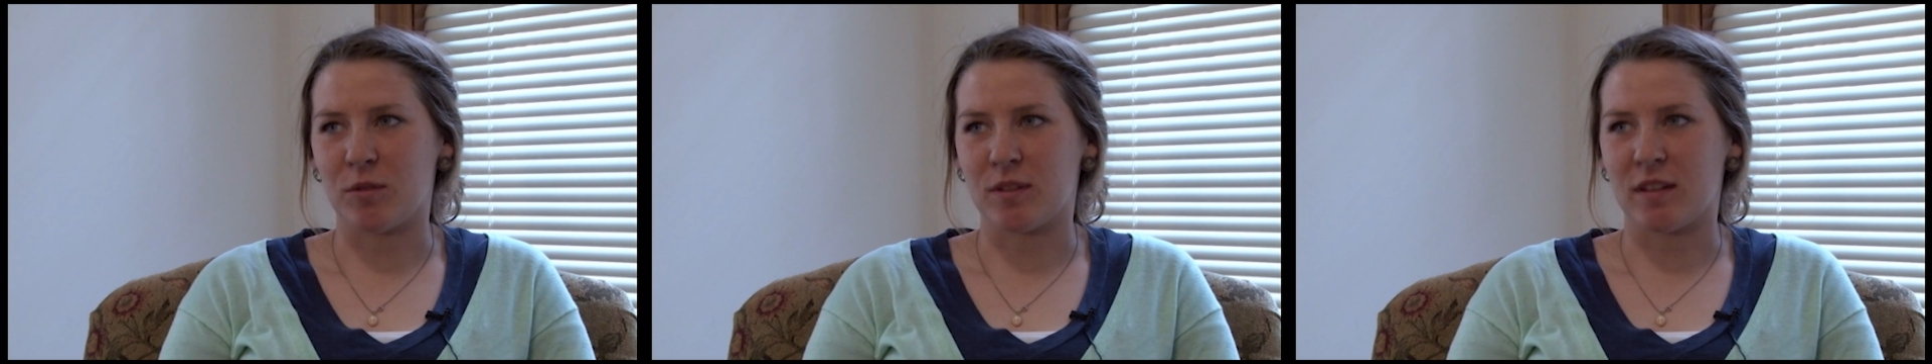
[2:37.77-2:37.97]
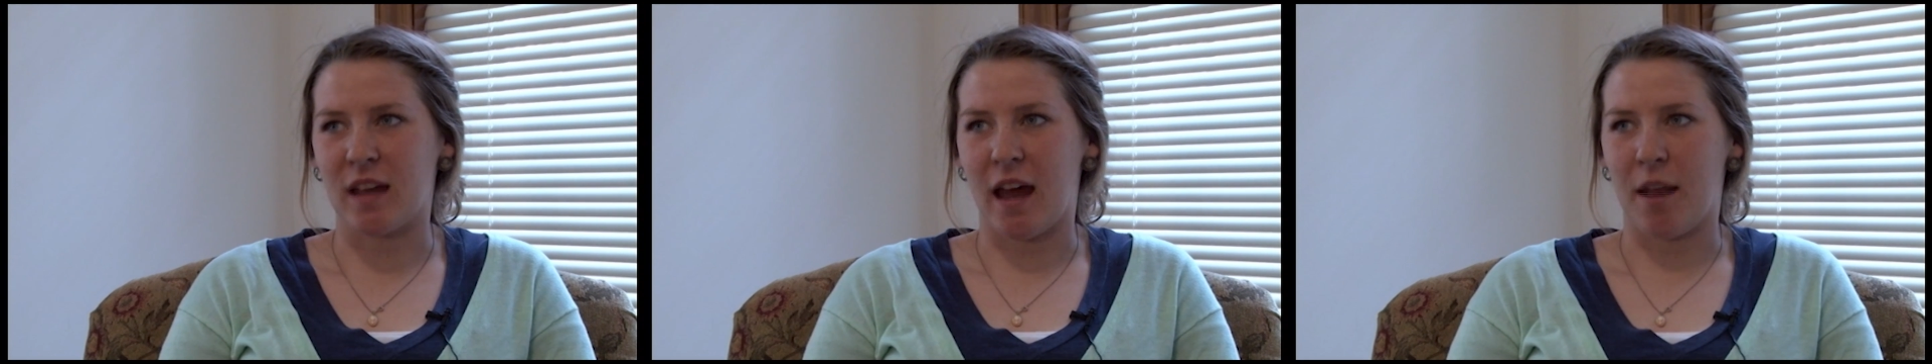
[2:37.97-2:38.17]

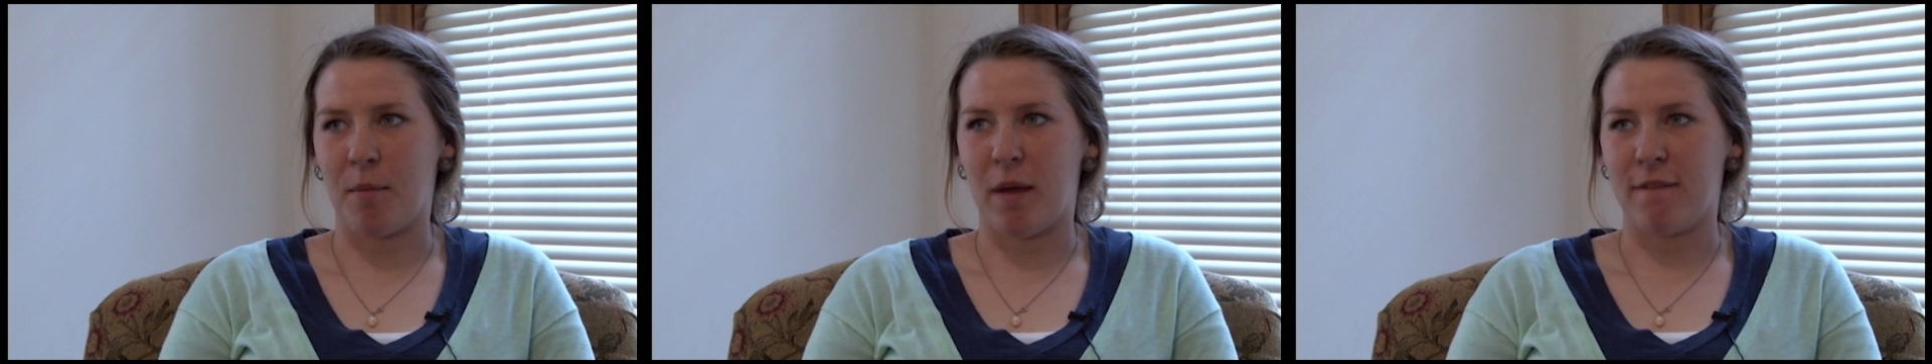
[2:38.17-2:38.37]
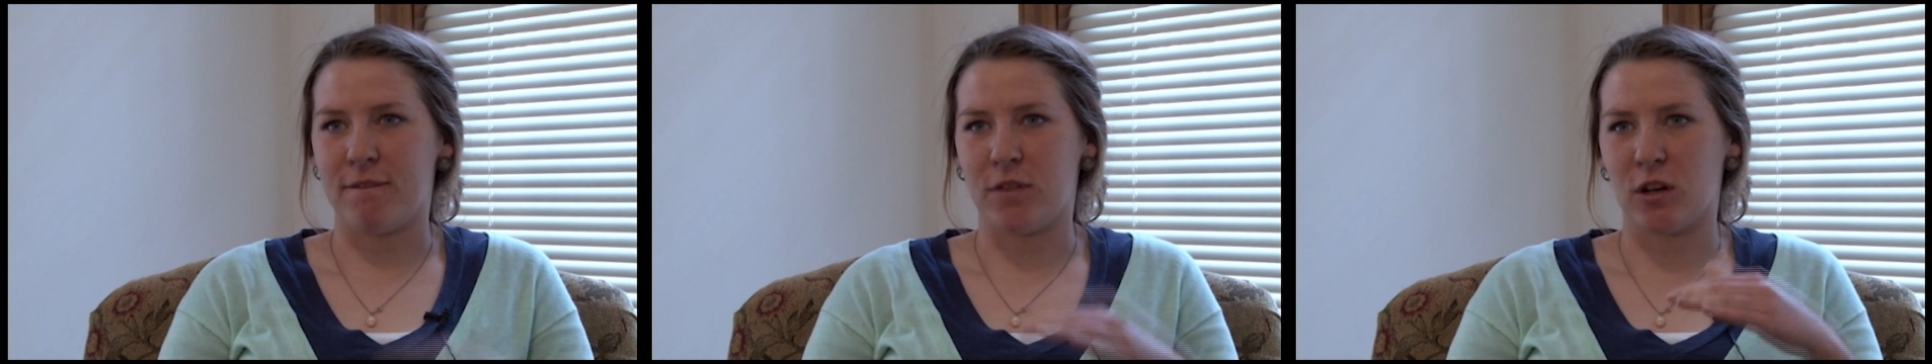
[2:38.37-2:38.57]
was kind of
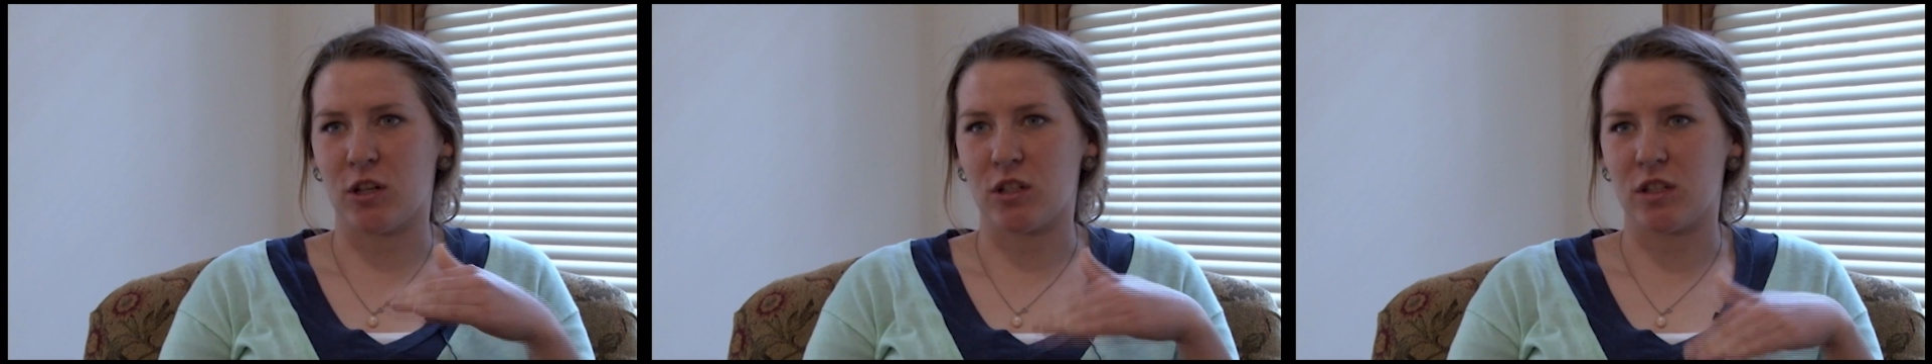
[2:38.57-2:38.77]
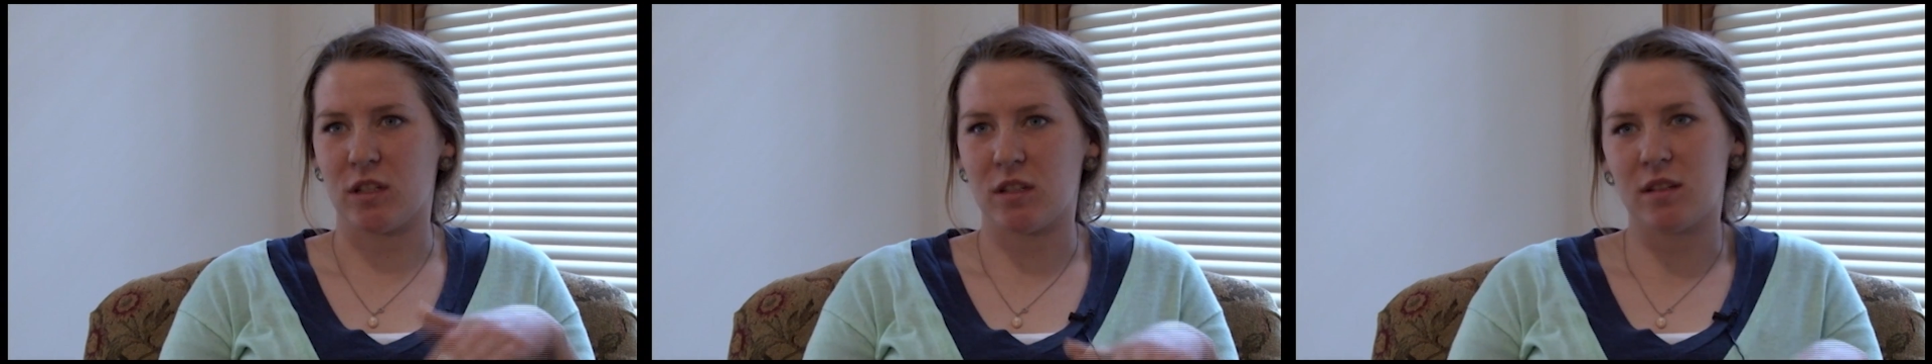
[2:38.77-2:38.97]
my
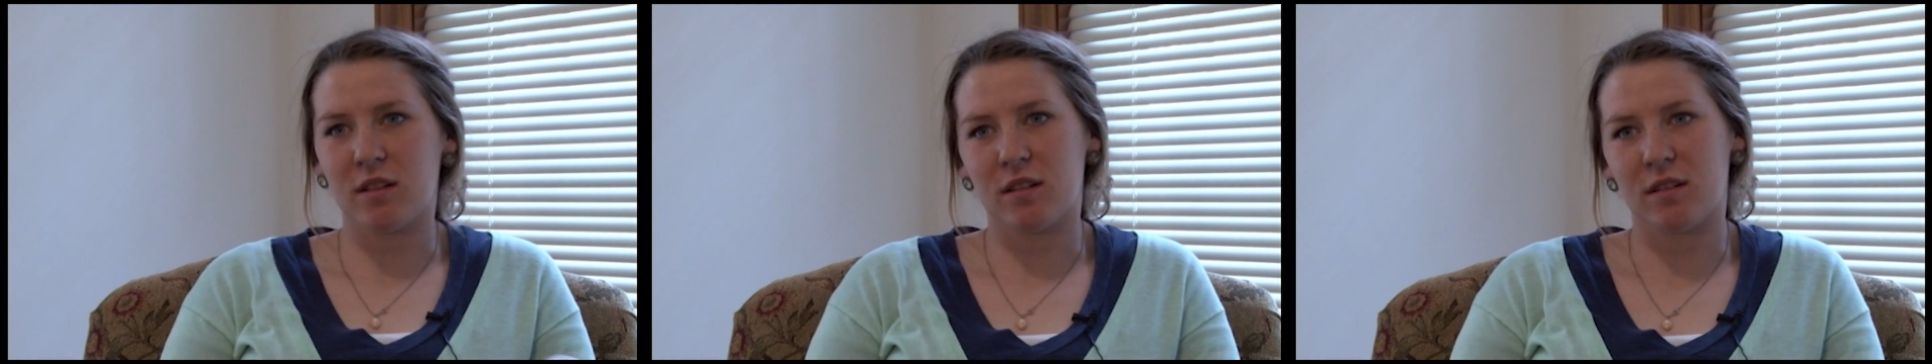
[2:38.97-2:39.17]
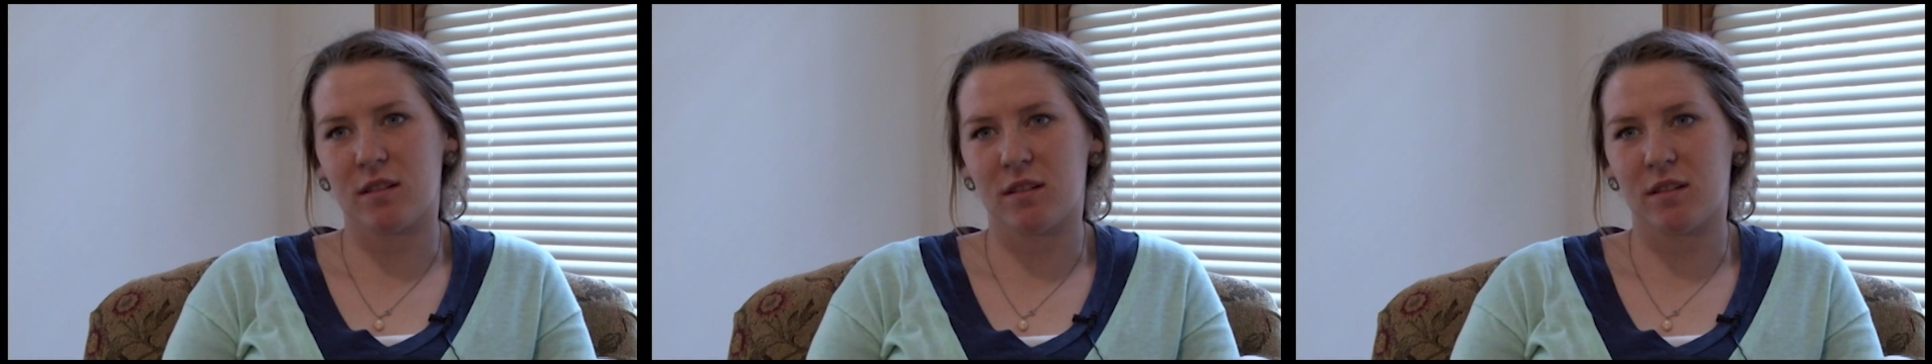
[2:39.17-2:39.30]
first